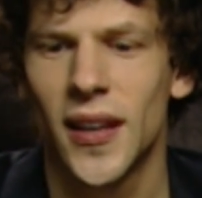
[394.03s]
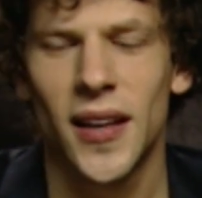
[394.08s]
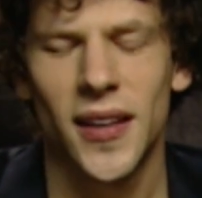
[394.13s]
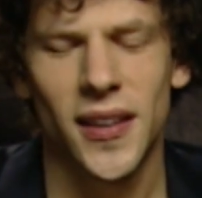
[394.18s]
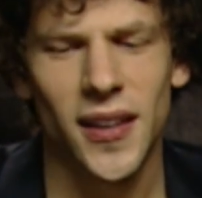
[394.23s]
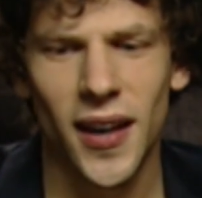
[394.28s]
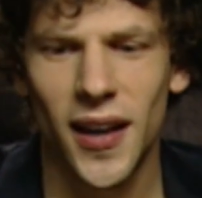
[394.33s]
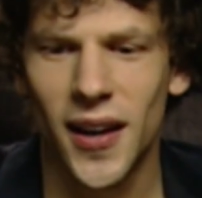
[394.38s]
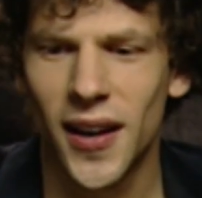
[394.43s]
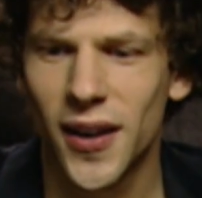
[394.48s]

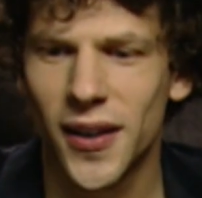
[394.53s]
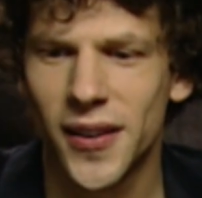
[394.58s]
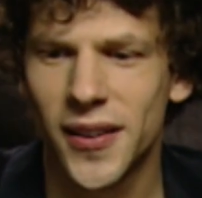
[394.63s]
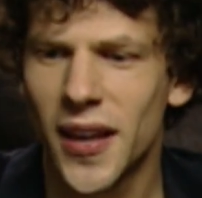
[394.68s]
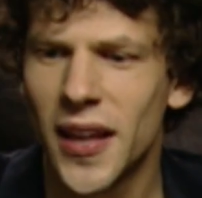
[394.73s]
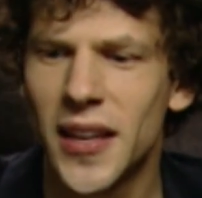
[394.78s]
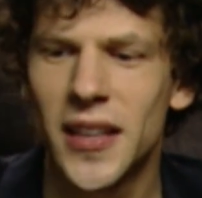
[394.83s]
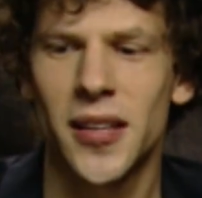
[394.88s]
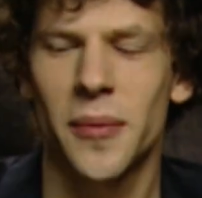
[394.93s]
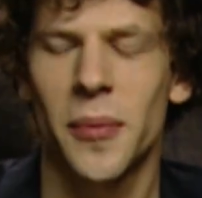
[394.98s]
Yeah,
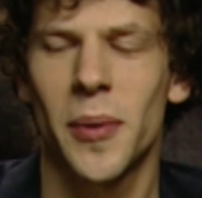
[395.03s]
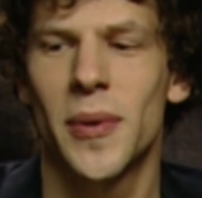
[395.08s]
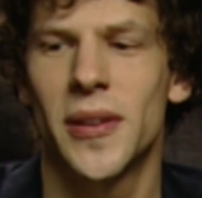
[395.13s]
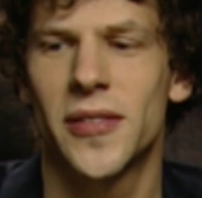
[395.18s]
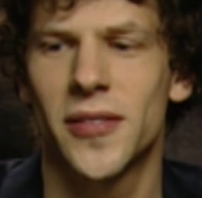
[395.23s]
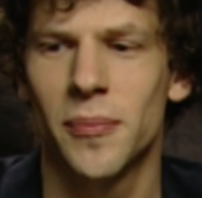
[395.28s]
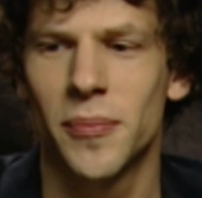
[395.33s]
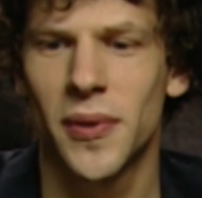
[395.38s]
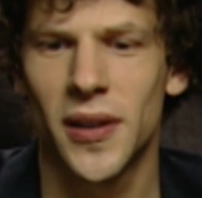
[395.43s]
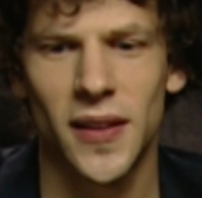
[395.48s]
anytime I meet
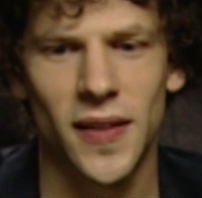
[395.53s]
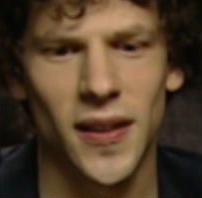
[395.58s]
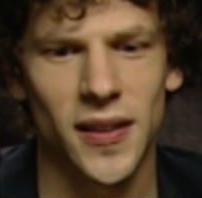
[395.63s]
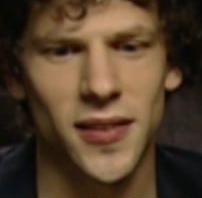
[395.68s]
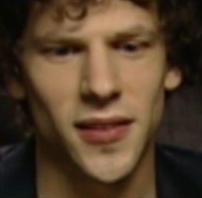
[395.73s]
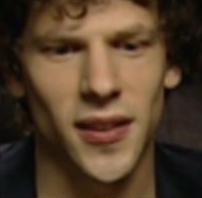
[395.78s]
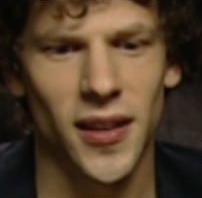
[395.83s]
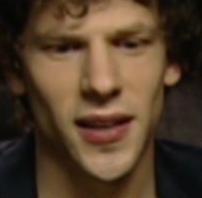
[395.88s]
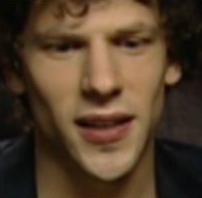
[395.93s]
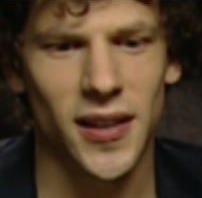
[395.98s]
somebody
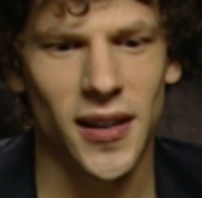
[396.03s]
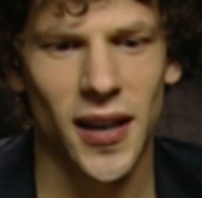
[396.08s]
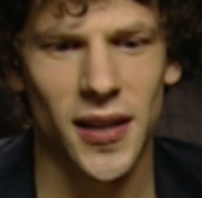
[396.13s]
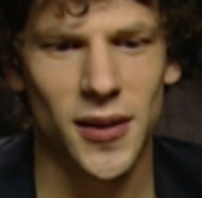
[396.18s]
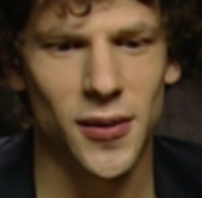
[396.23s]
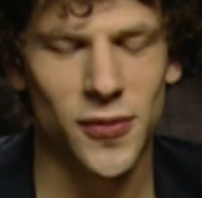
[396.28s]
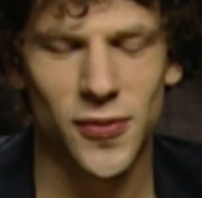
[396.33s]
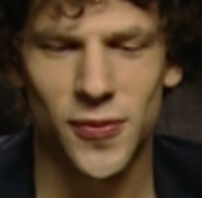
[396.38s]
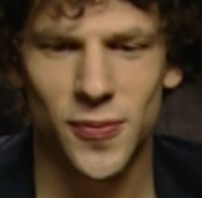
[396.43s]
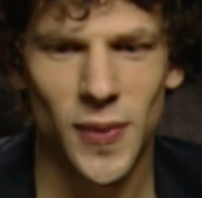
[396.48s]
that's like kind
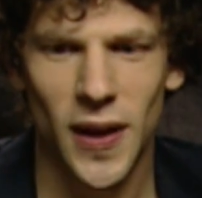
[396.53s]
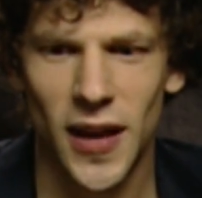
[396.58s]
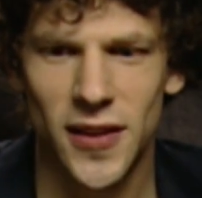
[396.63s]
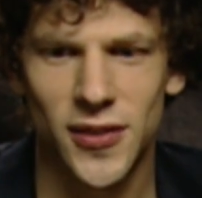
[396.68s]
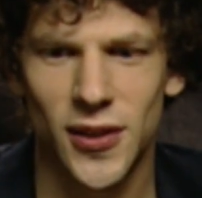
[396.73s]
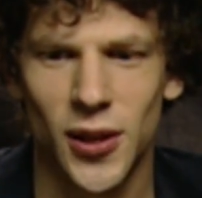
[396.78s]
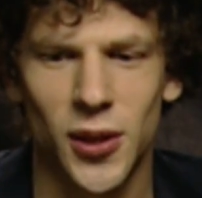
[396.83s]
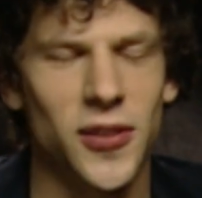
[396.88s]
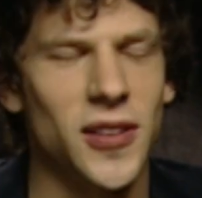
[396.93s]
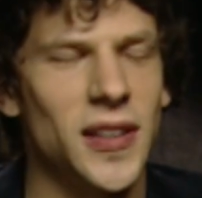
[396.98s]
of has
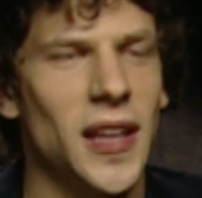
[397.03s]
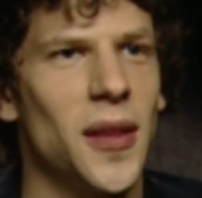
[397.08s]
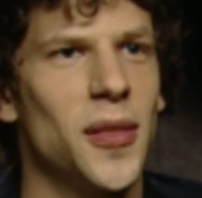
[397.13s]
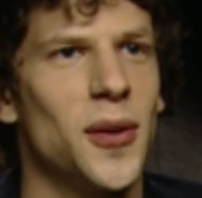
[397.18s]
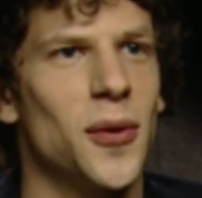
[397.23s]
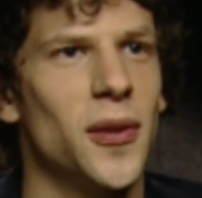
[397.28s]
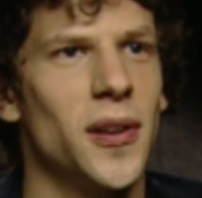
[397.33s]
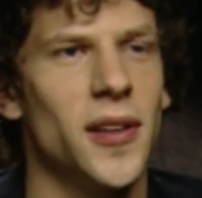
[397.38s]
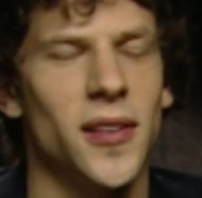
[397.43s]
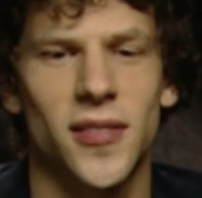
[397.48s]
it all
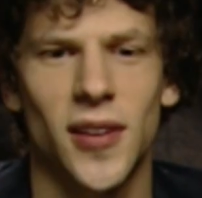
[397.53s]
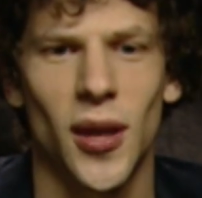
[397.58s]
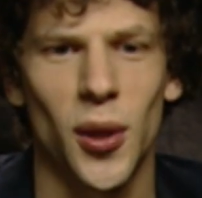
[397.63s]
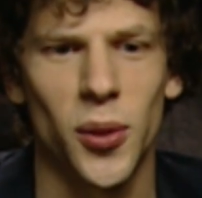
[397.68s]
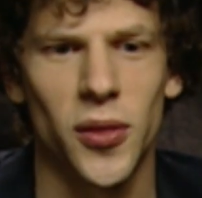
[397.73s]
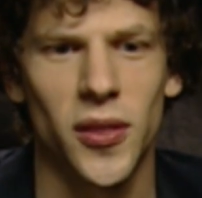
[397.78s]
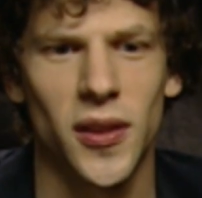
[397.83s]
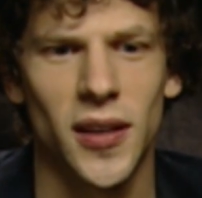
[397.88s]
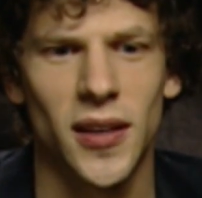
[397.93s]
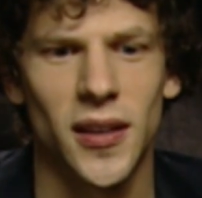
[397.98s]
together and is
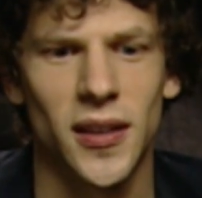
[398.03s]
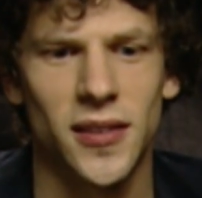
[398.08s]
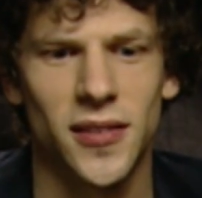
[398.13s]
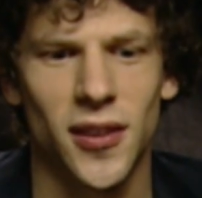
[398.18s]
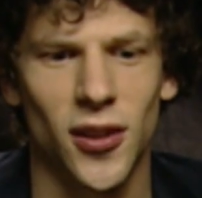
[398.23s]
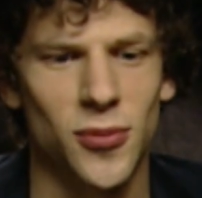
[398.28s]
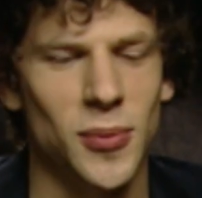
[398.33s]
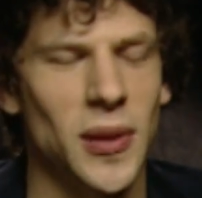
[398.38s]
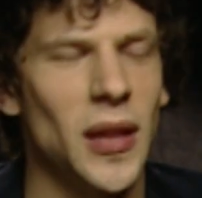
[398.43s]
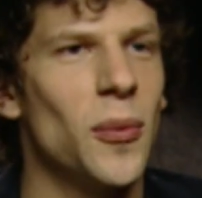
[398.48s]
healthy and
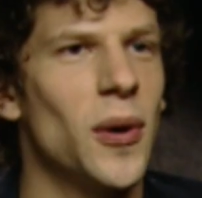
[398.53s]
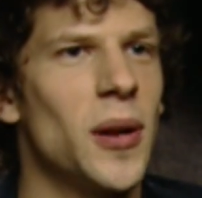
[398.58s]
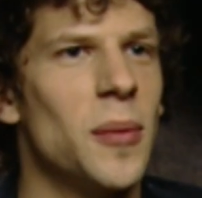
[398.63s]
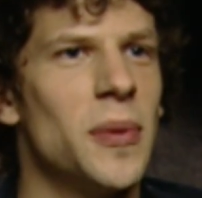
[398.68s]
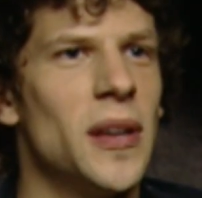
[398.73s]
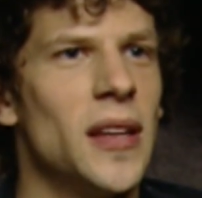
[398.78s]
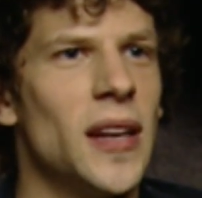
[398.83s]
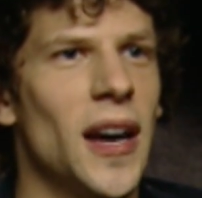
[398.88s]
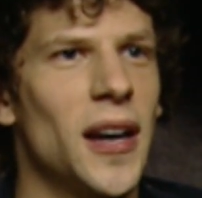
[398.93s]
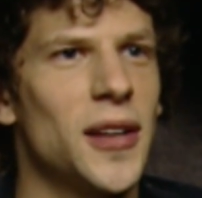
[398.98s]
tells me they want to
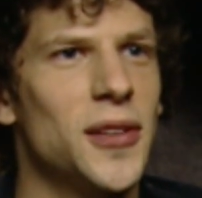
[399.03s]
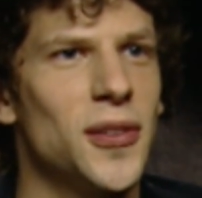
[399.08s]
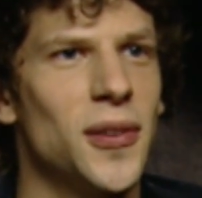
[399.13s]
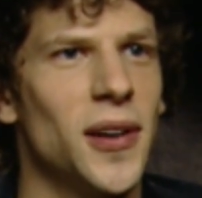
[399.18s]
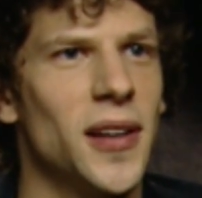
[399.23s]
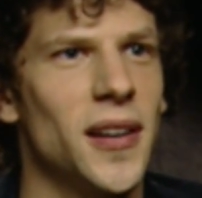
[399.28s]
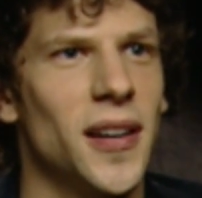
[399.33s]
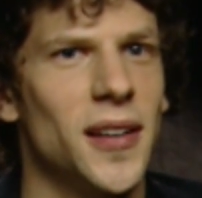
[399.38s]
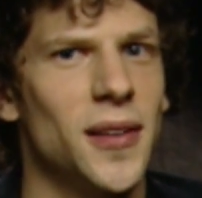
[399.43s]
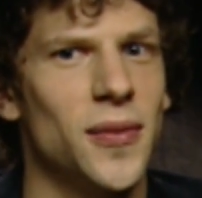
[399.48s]
be an actor,
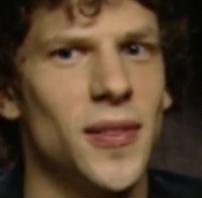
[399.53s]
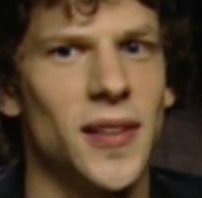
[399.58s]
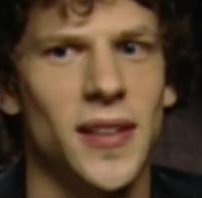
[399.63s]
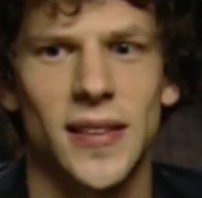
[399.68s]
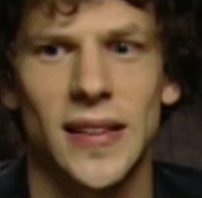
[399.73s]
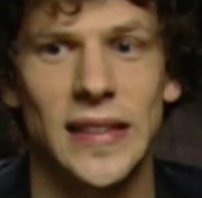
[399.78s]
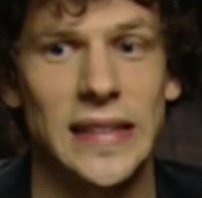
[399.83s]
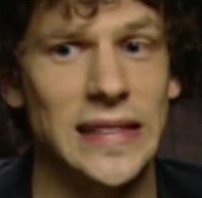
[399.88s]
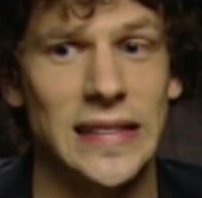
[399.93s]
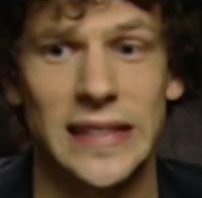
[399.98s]
I kind of
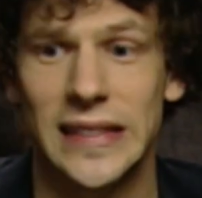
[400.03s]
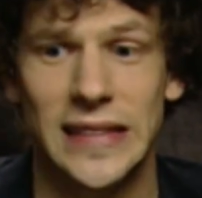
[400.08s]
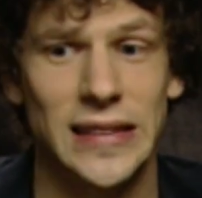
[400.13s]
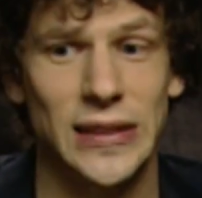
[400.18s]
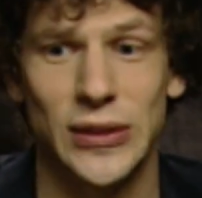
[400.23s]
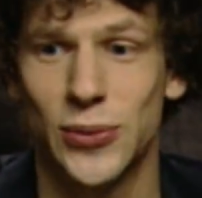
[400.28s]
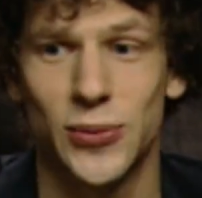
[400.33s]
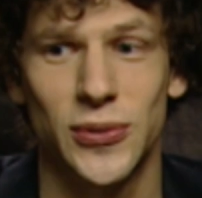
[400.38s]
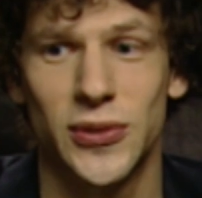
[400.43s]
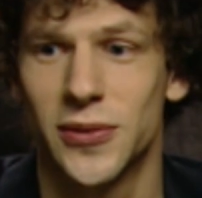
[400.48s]
think like,
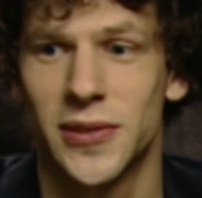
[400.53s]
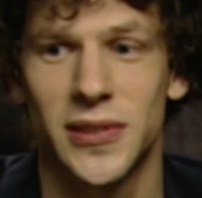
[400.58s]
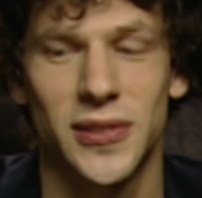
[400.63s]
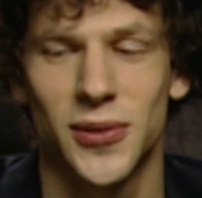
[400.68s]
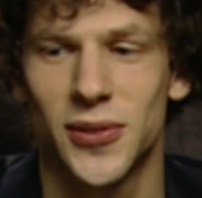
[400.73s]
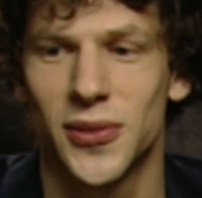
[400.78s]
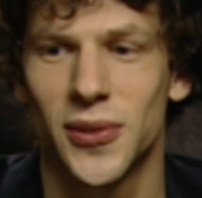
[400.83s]
don't do it.